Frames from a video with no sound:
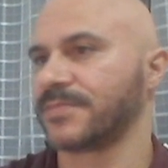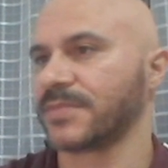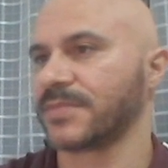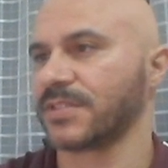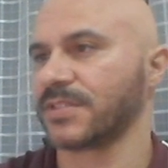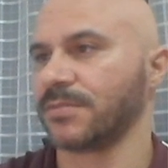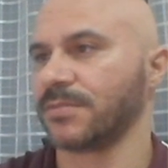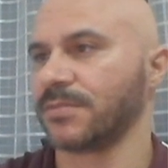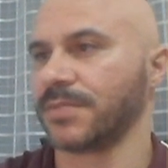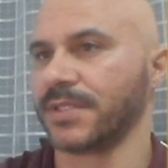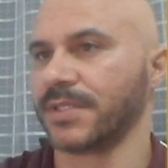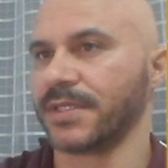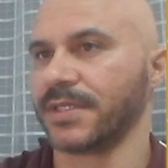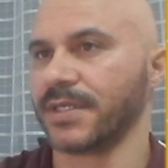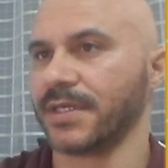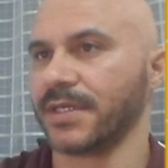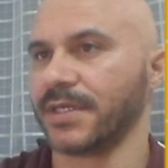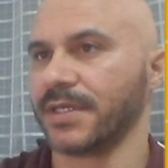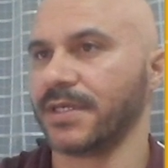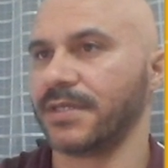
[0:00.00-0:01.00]
Company
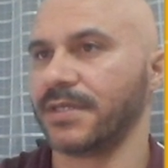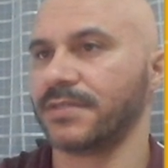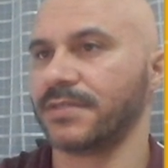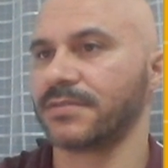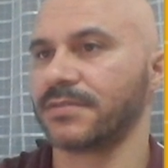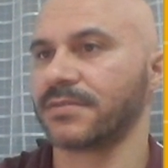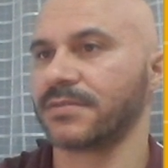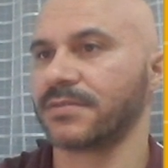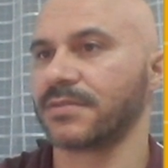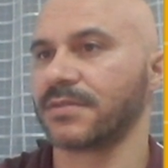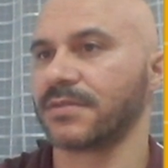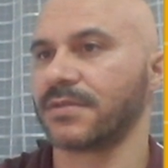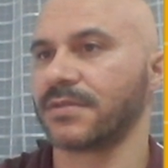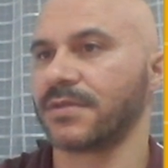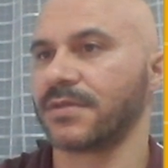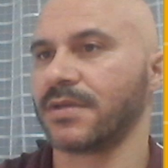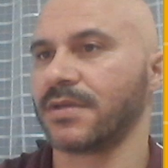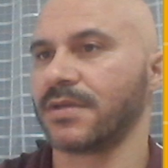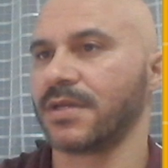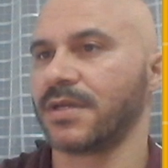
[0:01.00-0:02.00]
A.
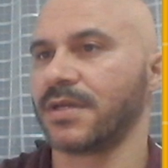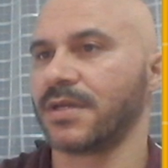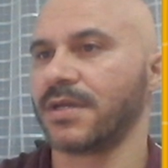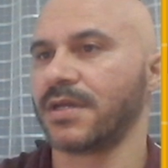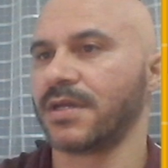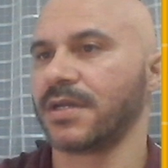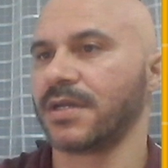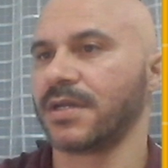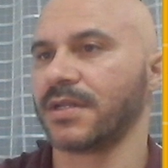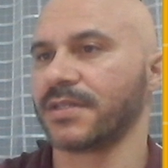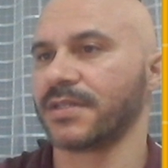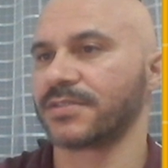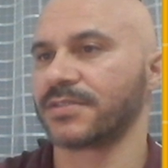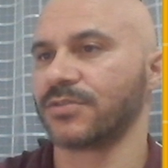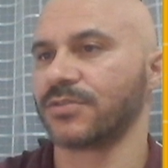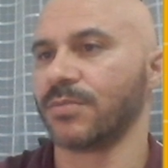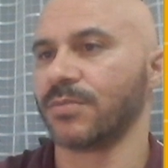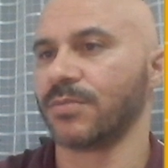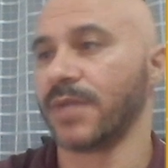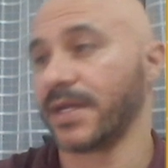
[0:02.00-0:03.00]
Let's
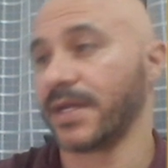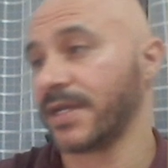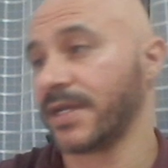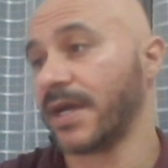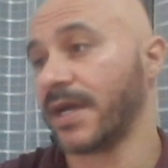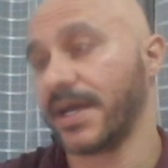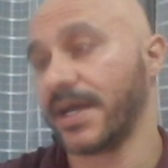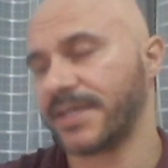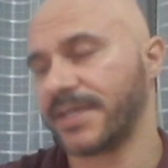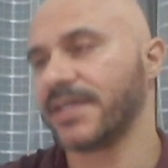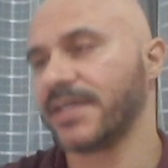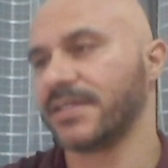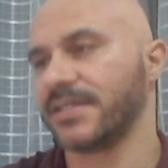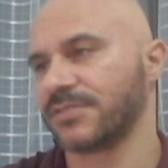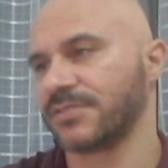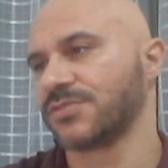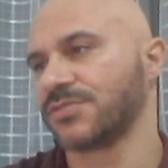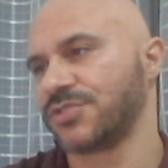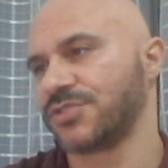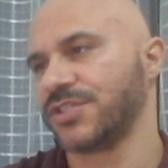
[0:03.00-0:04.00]
go back. I can
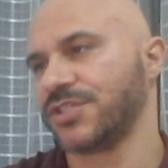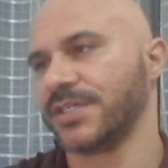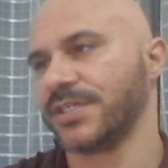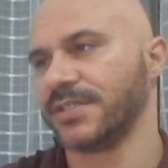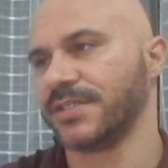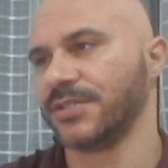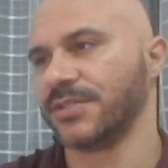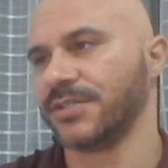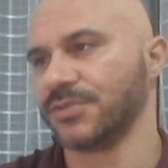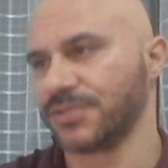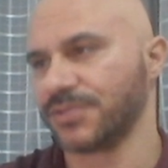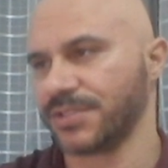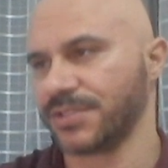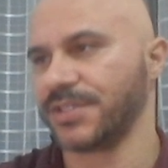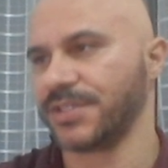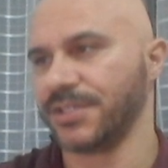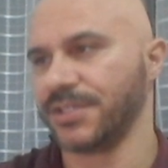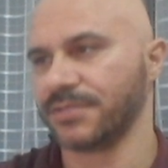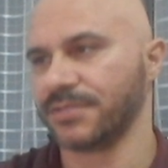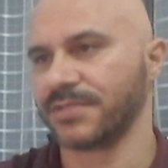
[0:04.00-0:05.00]
associate the user
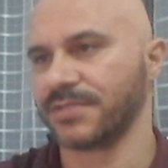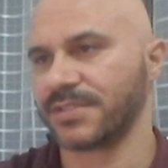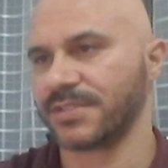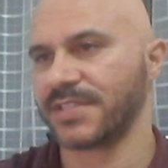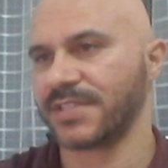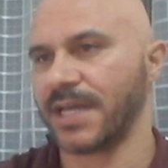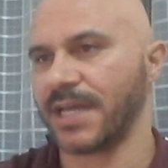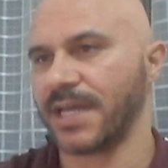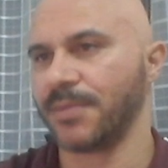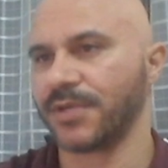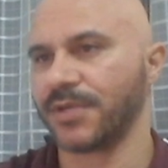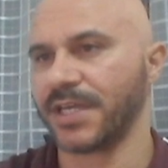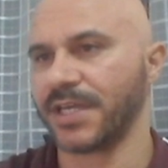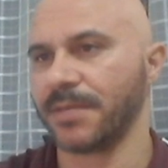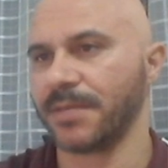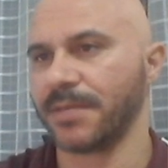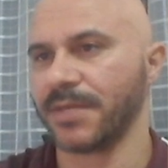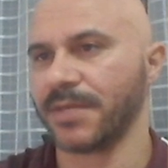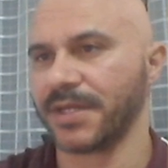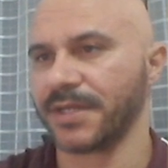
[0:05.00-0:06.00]
here on this tab, okay?
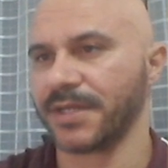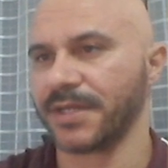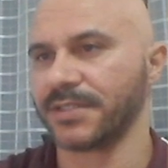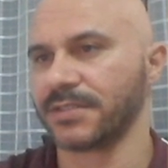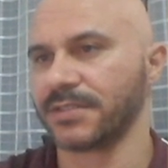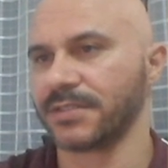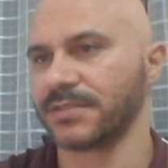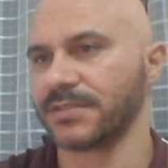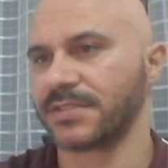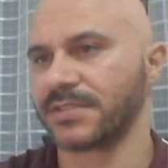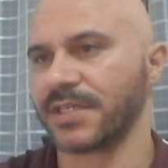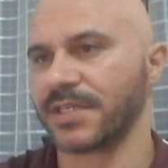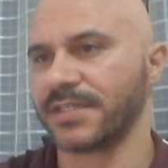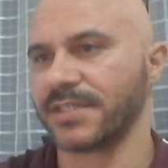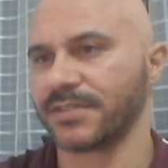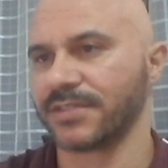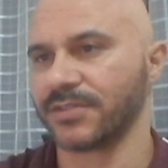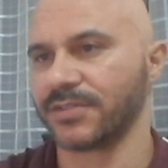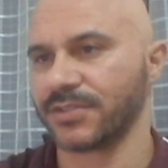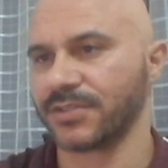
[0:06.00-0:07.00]
But in this case,
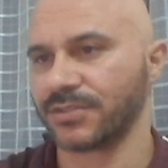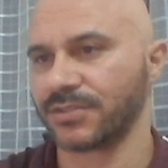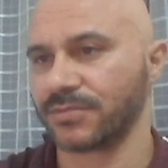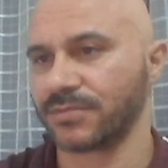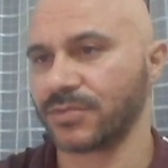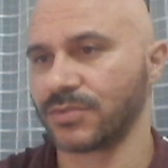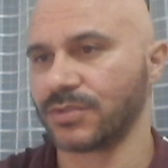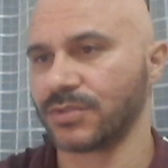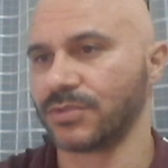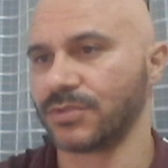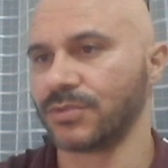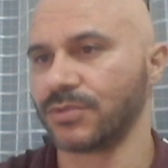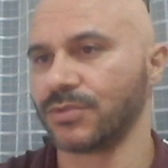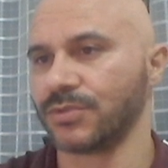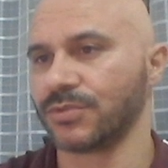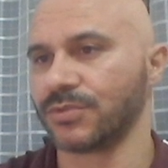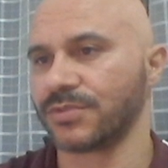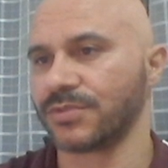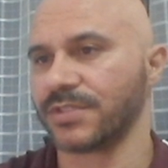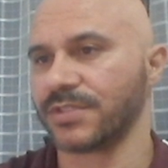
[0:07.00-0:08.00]
I'm gonna
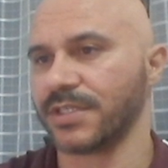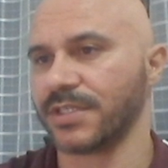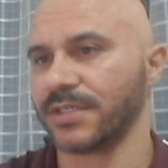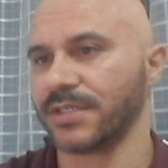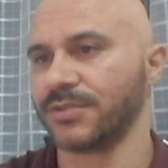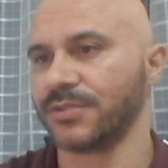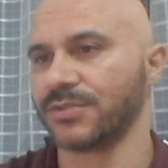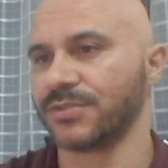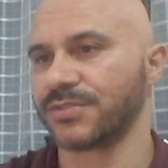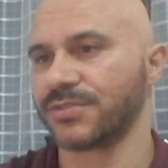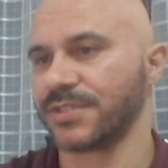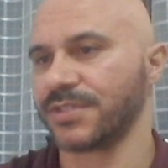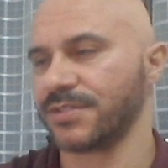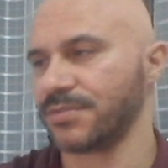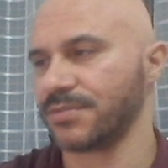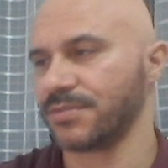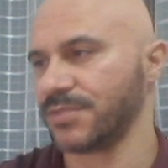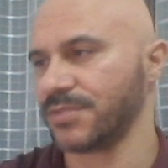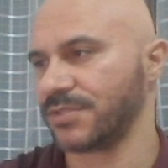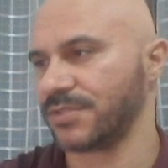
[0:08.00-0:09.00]
use the user and
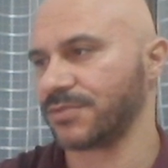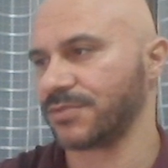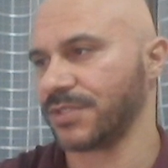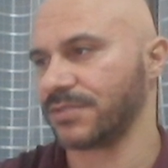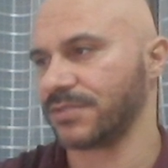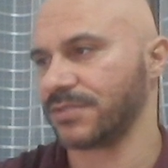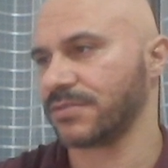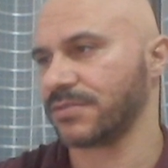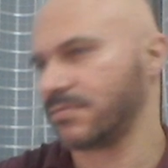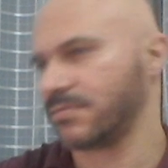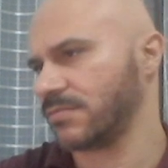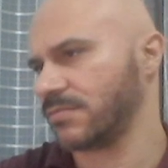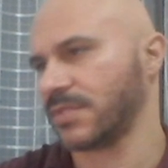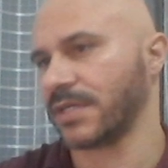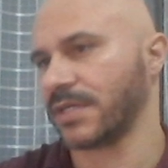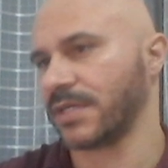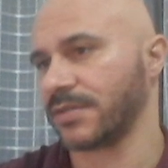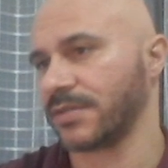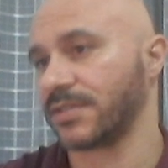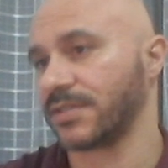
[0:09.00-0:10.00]
administrator.
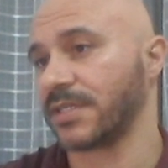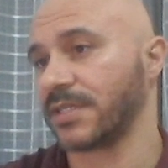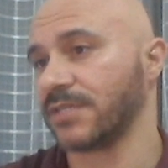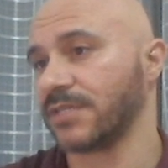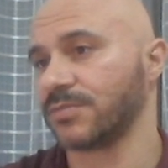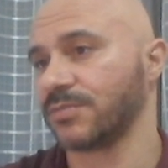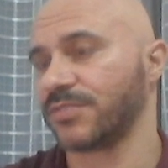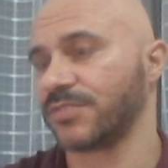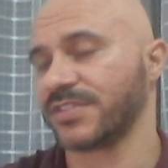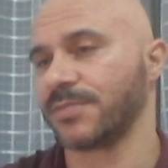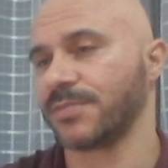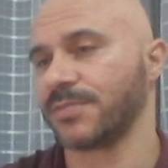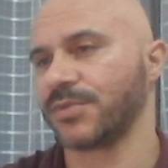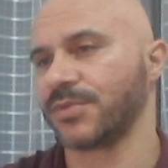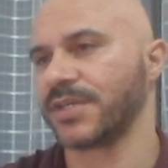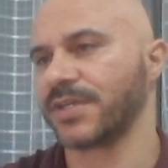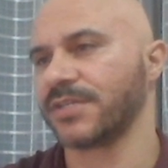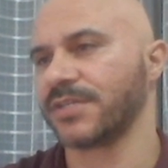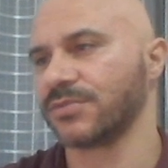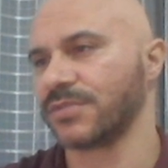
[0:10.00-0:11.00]
I can, for example, we
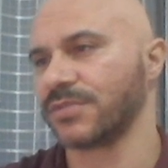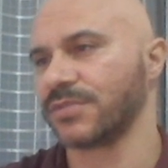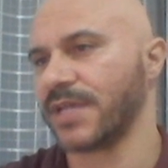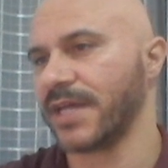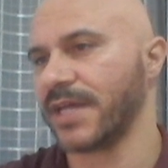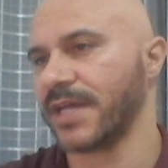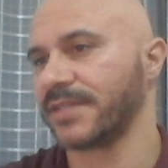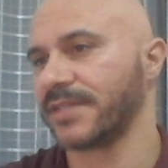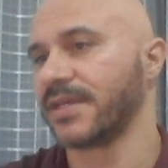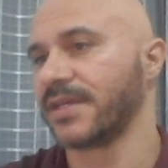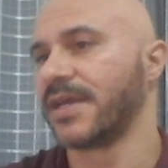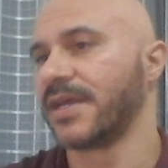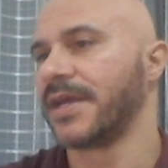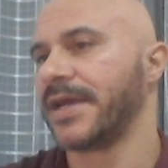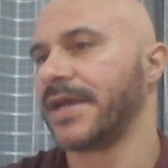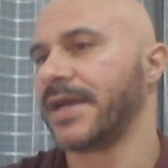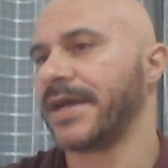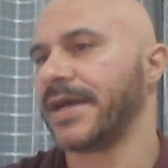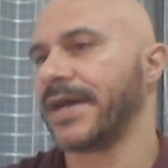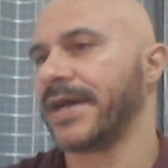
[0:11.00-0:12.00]
can do that.
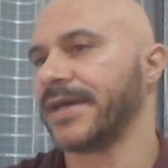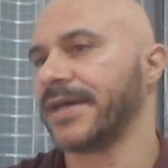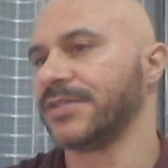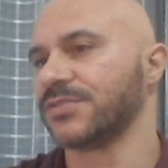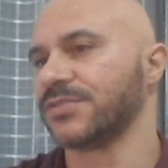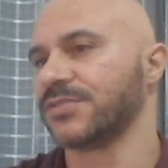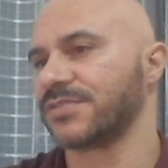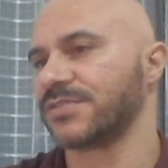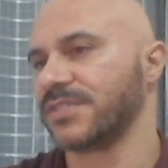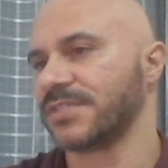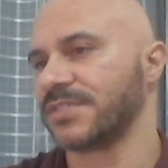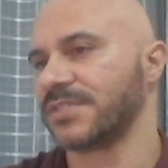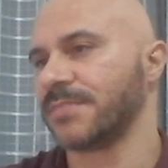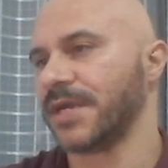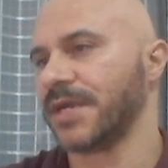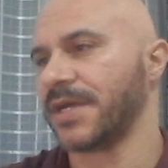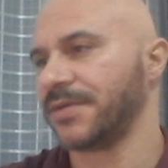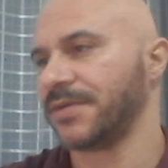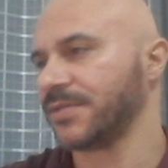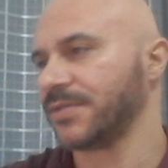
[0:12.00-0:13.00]
Use this
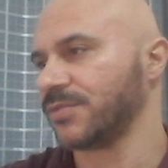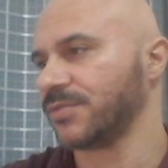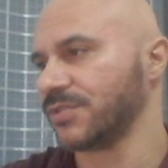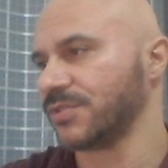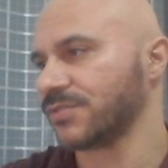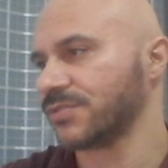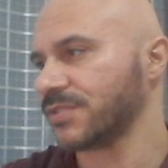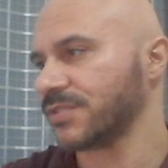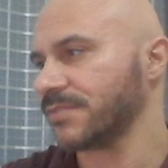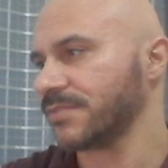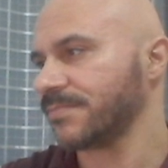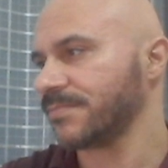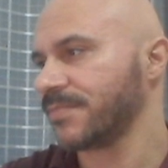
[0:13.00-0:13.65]
Mary user.